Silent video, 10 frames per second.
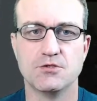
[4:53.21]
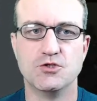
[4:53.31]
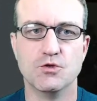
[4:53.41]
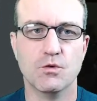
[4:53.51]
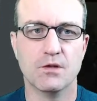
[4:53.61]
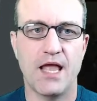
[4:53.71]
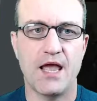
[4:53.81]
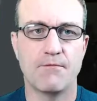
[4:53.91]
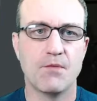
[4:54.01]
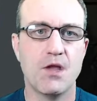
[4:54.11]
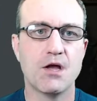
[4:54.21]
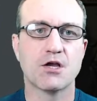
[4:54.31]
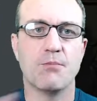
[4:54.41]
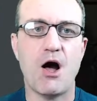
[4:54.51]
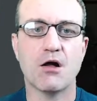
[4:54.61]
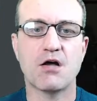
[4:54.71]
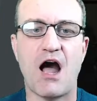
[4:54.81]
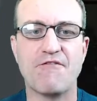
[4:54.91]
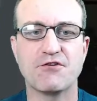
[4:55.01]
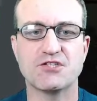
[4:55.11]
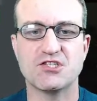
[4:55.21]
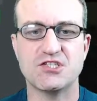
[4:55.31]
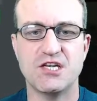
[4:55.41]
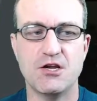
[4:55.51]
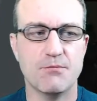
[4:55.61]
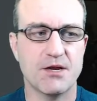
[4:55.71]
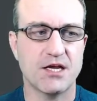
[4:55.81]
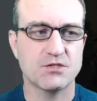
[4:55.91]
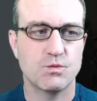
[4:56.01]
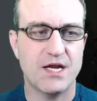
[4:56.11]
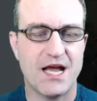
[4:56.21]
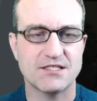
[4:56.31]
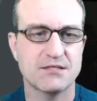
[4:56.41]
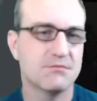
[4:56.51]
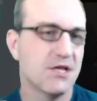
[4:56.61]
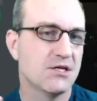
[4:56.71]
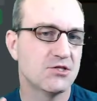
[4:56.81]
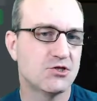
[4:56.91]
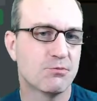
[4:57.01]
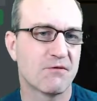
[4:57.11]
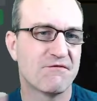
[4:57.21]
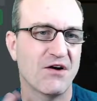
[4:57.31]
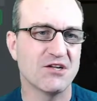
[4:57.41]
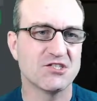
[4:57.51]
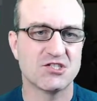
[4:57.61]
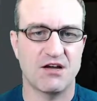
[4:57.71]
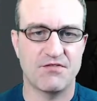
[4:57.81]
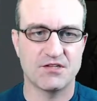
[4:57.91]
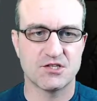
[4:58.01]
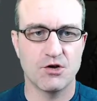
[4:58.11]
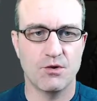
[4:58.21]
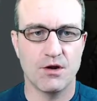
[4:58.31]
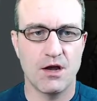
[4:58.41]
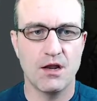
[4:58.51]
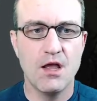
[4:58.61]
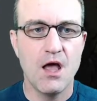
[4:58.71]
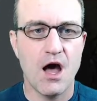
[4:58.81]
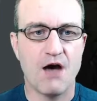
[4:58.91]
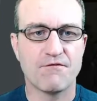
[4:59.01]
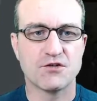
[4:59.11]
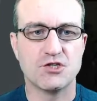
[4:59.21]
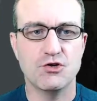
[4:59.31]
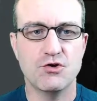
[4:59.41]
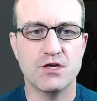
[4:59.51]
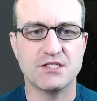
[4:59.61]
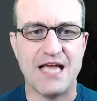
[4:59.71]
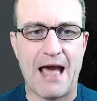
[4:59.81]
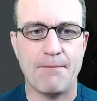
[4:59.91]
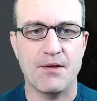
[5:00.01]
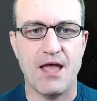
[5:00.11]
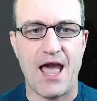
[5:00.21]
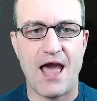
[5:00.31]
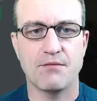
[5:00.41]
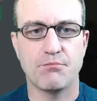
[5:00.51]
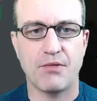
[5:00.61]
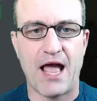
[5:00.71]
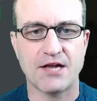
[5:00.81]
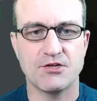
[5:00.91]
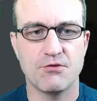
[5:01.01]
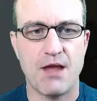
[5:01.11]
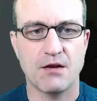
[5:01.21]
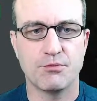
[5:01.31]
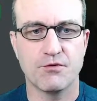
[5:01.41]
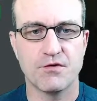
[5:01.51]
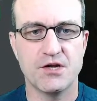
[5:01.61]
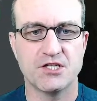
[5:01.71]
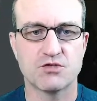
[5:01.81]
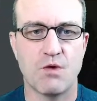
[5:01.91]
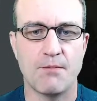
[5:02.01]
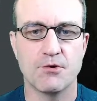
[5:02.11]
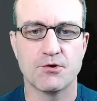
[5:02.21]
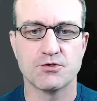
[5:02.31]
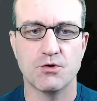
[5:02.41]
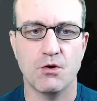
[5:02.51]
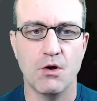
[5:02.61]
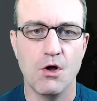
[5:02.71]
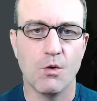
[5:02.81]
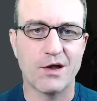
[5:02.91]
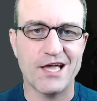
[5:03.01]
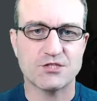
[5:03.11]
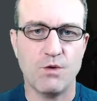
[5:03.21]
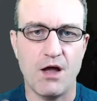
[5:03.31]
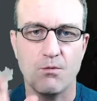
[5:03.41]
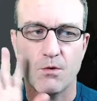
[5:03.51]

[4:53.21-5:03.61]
dual land. Cabal Coffers, this is in here because we got some super fun stuff that's going on. For 2, you tap it, add black to your mana pool for each swamp you control. Well, guess what?